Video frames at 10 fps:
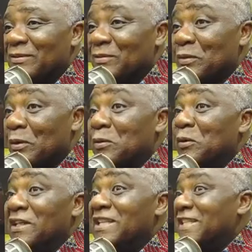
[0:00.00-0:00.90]
Talk
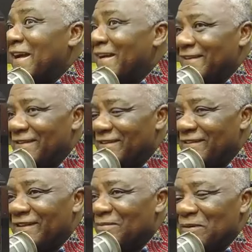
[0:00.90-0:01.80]
only tag.
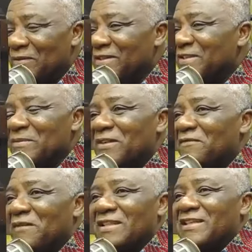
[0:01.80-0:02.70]
Yeah. David, wouldn't you mean
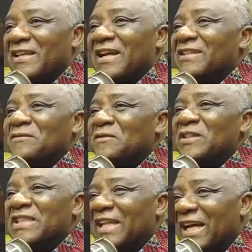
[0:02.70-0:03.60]
fast a Ghana
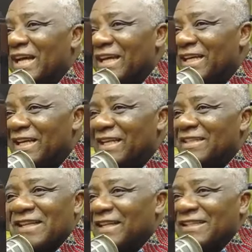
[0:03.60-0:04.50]
phone in our
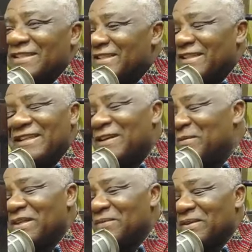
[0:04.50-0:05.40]
sanity?
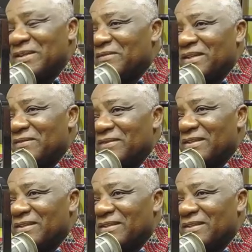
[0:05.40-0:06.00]
David.